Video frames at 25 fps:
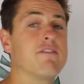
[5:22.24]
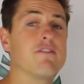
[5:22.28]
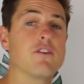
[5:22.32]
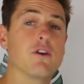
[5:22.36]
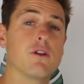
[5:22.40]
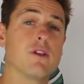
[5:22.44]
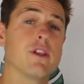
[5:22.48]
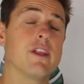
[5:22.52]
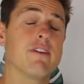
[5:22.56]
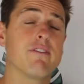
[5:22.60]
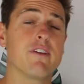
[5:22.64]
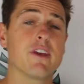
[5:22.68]
if
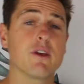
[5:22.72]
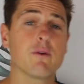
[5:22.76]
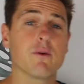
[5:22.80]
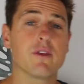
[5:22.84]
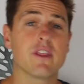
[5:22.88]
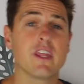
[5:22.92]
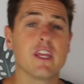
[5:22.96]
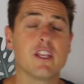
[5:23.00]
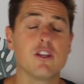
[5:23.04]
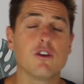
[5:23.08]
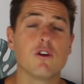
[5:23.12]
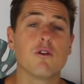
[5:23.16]
you're living
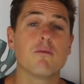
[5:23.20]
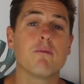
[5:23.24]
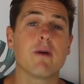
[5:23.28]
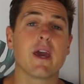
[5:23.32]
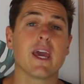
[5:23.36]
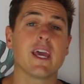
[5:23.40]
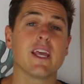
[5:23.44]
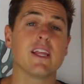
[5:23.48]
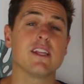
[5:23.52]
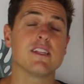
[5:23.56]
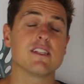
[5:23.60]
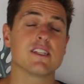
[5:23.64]
within your
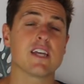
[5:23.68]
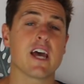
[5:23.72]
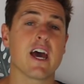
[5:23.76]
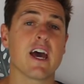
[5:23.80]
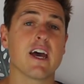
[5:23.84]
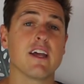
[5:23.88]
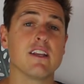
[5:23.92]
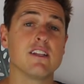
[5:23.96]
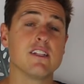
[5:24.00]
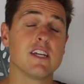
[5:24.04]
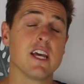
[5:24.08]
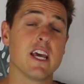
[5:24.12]
means.
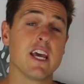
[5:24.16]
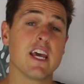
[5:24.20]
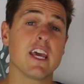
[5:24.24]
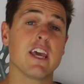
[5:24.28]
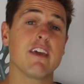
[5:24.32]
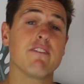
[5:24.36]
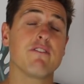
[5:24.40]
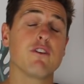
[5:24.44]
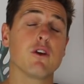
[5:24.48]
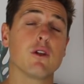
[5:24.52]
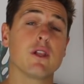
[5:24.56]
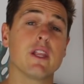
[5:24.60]
And
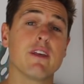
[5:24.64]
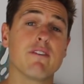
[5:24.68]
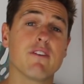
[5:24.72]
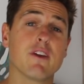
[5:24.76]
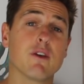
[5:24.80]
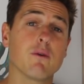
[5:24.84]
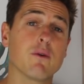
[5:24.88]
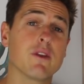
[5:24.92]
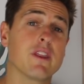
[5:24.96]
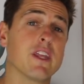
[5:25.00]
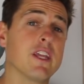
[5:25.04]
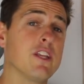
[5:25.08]
if you're
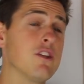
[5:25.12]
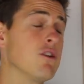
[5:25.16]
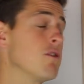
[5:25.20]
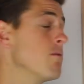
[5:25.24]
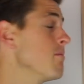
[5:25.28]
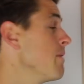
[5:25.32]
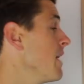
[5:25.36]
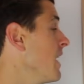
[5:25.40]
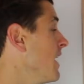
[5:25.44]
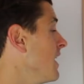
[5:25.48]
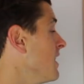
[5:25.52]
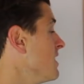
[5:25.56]
living within
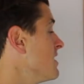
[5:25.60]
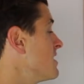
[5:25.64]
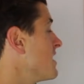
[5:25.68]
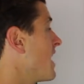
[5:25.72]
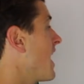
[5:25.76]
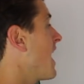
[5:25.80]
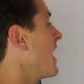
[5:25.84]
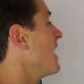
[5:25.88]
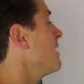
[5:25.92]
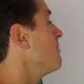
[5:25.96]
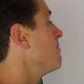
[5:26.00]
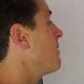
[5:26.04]
your means
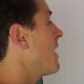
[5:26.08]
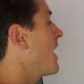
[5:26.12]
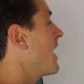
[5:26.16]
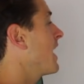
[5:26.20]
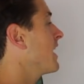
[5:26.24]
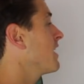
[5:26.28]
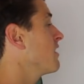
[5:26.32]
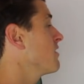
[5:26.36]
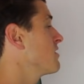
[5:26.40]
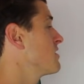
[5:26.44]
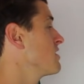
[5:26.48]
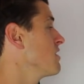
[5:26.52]
and
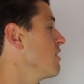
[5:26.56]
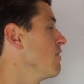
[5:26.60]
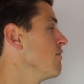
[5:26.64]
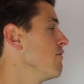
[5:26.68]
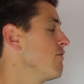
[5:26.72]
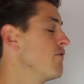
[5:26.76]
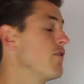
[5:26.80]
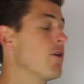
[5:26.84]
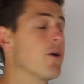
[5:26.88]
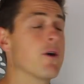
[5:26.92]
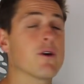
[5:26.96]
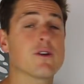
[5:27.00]
paying
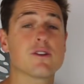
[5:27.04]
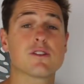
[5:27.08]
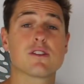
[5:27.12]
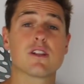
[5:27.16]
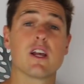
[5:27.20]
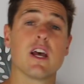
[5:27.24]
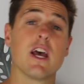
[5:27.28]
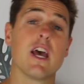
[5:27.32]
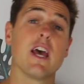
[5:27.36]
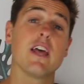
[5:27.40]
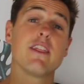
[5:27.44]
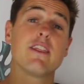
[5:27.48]
yourself
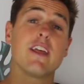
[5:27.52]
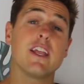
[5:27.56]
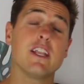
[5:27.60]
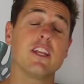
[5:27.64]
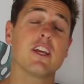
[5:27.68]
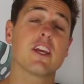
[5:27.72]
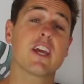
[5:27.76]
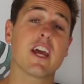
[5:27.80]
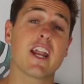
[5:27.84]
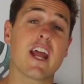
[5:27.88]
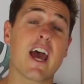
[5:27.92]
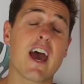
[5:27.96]
first, then
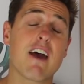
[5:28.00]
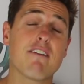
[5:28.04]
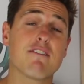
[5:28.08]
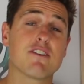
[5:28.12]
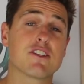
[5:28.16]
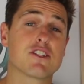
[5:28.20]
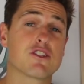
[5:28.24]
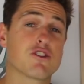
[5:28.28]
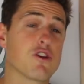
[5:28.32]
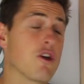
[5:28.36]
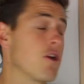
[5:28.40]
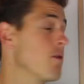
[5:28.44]
you're going to have
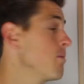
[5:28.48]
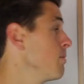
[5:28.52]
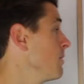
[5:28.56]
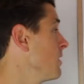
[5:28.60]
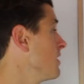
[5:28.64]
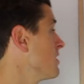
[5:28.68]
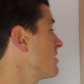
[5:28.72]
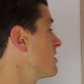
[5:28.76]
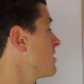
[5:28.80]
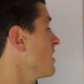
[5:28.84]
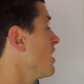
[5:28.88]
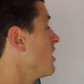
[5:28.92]
a
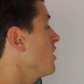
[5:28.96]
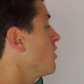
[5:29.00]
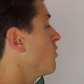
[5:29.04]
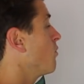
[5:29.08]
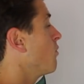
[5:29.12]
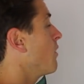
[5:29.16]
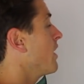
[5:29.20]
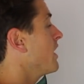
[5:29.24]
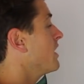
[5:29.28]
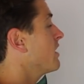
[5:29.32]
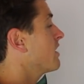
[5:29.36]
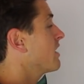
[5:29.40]
surplus
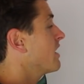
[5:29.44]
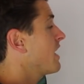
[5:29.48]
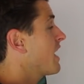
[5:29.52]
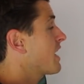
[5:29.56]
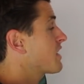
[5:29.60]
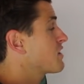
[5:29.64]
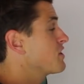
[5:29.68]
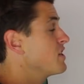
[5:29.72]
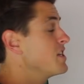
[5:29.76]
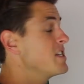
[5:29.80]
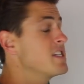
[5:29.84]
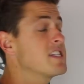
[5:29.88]
where you can
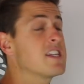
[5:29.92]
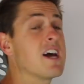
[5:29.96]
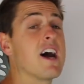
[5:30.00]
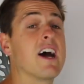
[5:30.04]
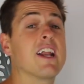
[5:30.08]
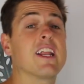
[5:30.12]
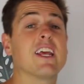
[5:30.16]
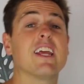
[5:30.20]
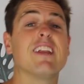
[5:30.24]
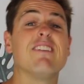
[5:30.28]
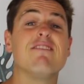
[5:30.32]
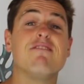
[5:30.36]
actually
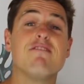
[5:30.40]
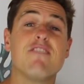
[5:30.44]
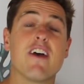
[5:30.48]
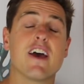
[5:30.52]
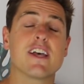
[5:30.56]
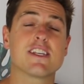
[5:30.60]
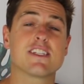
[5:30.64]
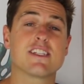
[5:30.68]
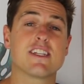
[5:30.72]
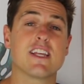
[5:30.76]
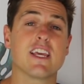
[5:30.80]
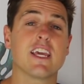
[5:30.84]
start
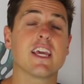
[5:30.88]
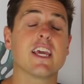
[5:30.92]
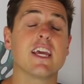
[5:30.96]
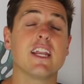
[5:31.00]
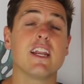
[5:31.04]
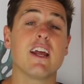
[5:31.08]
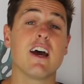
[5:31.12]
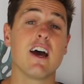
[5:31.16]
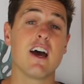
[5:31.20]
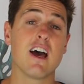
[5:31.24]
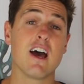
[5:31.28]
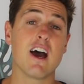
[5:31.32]
investing
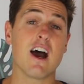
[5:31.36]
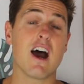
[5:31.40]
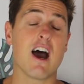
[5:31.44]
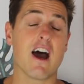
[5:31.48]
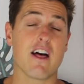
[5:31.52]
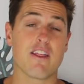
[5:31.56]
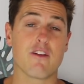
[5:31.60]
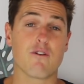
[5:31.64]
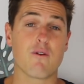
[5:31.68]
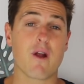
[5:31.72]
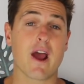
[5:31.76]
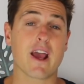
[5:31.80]
in
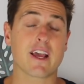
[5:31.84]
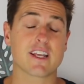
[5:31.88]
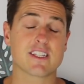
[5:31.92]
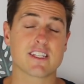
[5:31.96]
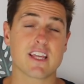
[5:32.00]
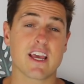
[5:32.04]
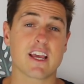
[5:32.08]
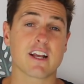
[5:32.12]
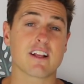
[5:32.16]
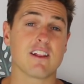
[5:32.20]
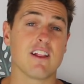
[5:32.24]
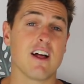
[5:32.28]
other
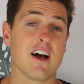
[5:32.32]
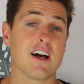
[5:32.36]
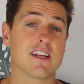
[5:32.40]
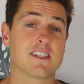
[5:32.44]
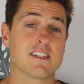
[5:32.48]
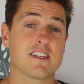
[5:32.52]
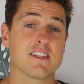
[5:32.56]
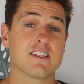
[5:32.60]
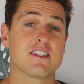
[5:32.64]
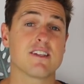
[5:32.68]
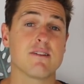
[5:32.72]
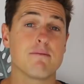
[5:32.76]
asset
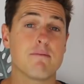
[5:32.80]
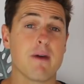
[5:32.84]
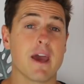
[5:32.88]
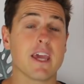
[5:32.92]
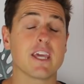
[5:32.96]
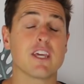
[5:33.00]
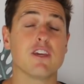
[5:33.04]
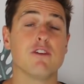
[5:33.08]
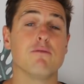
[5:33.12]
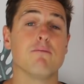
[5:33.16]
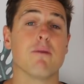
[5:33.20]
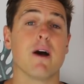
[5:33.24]
classes to
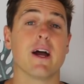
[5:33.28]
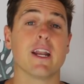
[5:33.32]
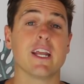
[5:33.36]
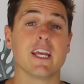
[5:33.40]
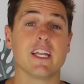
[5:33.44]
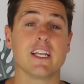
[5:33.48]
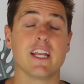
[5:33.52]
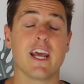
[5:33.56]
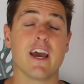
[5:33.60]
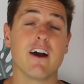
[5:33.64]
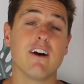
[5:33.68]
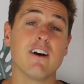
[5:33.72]
make you
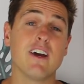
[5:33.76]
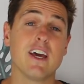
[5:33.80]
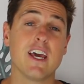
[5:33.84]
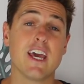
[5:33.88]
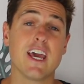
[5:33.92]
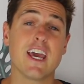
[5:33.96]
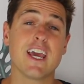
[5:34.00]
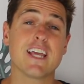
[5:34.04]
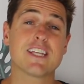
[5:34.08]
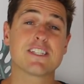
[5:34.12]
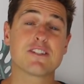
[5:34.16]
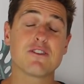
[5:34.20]
money. Now,
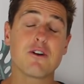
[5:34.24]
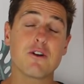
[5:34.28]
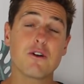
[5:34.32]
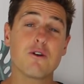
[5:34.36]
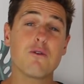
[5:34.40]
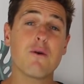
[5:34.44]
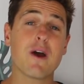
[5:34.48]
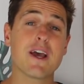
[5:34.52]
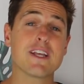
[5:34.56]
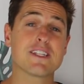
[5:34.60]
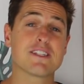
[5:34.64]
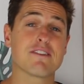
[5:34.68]
it's not
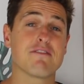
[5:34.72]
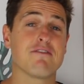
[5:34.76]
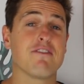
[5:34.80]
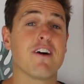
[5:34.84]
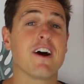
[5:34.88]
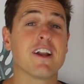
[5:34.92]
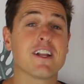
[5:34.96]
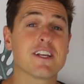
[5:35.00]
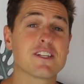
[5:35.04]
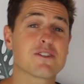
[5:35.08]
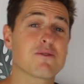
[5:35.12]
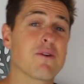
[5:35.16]
always the
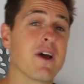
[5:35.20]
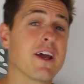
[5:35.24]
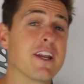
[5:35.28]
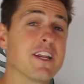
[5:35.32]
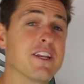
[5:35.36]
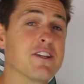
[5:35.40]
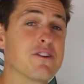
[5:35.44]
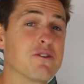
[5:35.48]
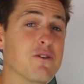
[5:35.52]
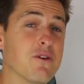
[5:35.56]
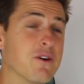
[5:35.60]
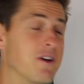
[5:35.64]
funnest way
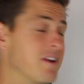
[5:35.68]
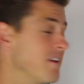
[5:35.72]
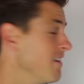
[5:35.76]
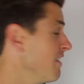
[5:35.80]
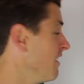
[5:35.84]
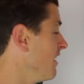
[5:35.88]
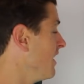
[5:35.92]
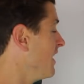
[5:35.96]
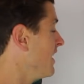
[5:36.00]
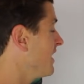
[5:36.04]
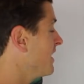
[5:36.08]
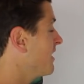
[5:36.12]
to do
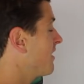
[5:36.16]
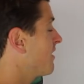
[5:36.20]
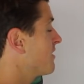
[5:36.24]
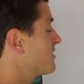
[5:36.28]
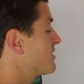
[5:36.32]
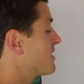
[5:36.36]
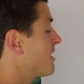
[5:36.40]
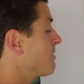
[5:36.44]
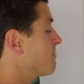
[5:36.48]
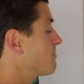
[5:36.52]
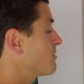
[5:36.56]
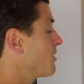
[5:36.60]
it. You know,
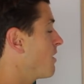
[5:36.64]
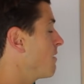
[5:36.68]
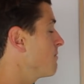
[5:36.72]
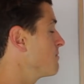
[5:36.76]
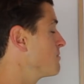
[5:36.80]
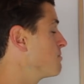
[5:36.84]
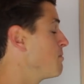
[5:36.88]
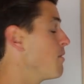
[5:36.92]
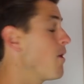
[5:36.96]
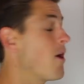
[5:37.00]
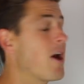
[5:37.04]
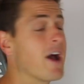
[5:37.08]

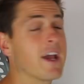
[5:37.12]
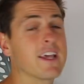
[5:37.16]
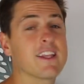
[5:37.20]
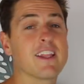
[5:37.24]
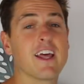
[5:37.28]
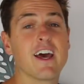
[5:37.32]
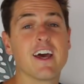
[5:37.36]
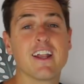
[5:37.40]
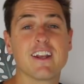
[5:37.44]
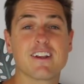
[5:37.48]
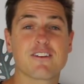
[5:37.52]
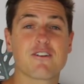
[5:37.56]
sometimes
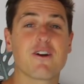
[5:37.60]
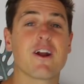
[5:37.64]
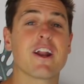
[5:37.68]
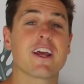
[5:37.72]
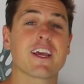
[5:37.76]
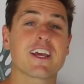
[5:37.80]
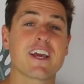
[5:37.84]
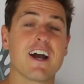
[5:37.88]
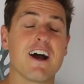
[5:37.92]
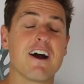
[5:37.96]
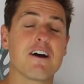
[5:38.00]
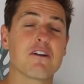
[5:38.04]
buying that
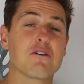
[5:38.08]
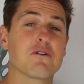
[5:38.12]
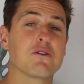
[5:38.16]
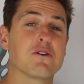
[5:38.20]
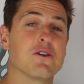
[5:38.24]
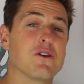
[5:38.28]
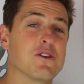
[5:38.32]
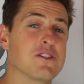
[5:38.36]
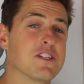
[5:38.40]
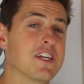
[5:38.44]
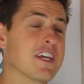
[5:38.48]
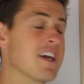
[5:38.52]
credit card or
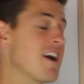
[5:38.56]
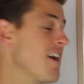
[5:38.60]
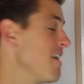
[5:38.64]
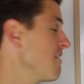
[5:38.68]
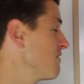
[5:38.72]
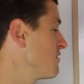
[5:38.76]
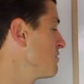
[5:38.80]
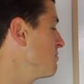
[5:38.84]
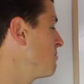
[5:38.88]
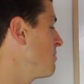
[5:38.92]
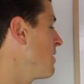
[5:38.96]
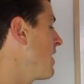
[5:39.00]
using
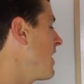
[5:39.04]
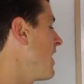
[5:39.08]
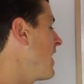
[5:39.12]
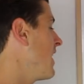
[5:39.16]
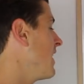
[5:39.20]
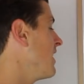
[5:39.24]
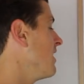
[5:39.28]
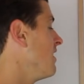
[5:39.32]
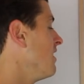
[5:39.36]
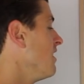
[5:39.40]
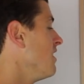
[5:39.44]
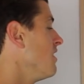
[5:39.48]

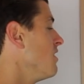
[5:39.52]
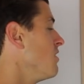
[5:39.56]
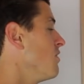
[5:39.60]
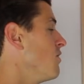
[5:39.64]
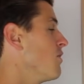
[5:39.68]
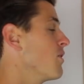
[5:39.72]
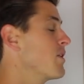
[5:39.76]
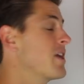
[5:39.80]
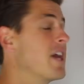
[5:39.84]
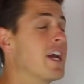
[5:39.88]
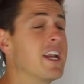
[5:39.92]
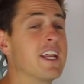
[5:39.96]
Afterpay
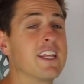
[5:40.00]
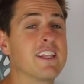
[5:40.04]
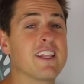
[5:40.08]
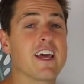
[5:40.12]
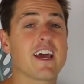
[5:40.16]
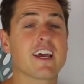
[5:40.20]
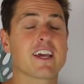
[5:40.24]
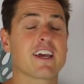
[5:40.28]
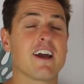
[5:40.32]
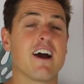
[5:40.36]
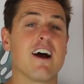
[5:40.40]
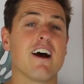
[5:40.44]
or getting
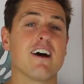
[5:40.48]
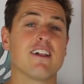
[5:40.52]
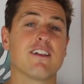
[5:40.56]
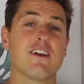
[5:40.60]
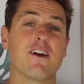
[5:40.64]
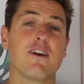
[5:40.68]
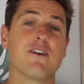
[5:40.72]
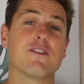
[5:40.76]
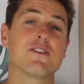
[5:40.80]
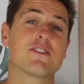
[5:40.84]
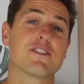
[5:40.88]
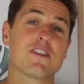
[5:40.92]
that car
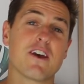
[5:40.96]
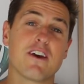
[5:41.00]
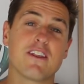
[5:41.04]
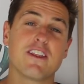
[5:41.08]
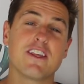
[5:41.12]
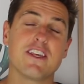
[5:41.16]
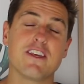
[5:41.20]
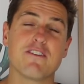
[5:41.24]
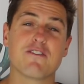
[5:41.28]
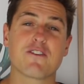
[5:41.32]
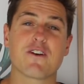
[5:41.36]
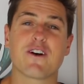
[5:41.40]
loan
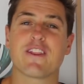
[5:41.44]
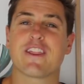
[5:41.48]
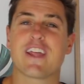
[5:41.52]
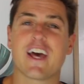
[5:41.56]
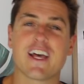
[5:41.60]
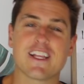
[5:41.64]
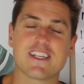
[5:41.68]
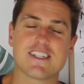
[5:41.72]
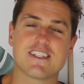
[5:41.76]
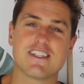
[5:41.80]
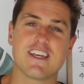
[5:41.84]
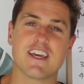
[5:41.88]
so that you've got
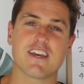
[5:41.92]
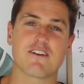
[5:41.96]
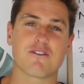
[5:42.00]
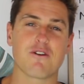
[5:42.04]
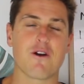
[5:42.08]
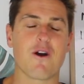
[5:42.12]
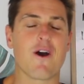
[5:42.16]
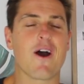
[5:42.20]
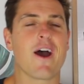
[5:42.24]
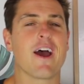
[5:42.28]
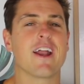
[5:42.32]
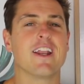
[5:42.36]
that sick
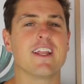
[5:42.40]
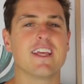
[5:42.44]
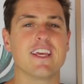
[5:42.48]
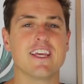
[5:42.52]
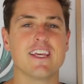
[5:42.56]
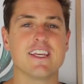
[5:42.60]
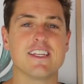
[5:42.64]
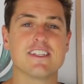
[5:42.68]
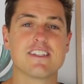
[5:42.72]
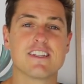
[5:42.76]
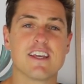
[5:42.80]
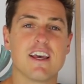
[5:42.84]
ride
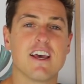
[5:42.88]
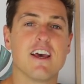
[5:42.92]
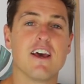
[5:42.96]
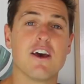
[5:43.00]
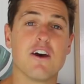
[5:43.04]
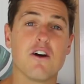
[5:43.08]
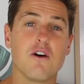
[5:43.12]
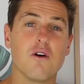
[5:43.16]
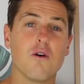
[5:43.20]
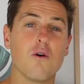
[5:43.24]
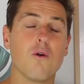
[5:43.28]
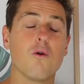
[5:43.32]
is
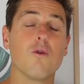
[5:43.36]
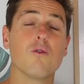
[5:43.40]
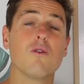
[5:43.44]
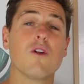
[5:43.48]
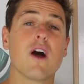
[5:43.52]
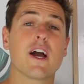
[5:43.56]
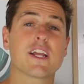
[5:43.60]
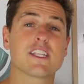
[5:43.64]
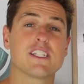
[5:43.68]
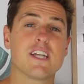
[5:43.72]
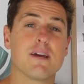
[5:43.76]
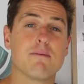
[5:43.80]
all
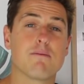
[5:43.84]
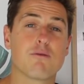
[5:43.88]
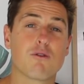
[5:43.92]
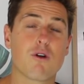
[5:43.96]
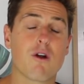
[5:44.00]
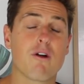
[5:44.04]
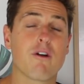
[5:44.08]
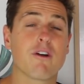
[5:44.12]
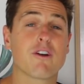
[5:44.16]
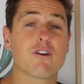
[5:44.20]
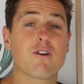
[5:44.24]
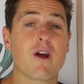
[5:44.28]
like
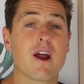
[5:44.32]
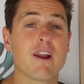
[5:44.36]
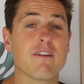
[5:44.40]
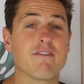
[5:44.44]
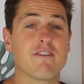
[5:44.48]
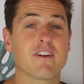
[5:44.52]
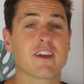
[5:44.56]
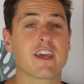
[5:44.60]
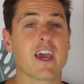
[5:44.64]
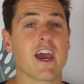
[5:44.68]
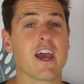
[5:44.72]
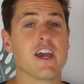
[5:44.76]
temporary
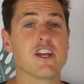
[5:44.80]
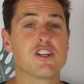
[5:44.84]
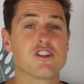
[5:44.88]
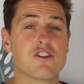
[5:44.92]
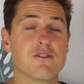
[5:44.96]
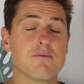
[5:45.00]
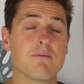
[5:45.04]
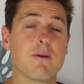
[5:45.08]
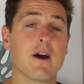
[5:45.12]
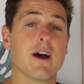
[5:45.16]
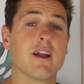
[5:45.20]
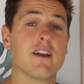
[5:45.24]

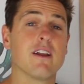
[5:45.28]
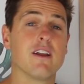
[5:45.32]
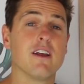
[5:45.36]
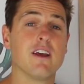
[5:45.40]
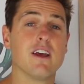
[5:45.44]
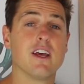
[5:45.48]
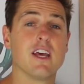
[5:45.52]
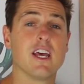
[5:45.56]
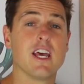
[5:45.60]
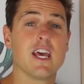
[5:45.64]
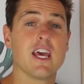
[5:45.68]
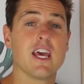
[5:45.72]
gratification, but